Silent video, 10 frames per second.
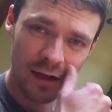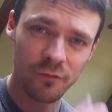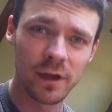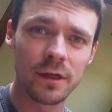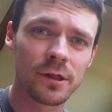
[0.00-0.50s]

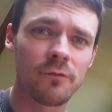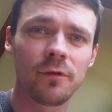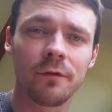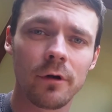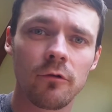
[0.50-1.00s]
think he's
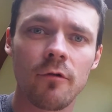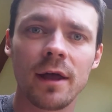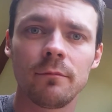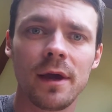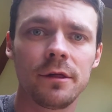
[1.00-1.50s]
something of a
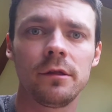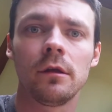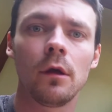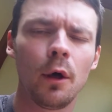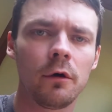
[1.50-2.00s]

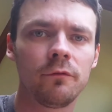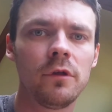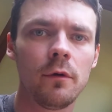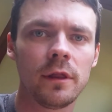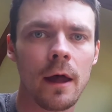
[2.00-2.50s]
grandmaster of
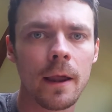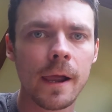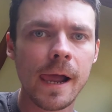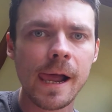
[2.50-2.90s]
doing that.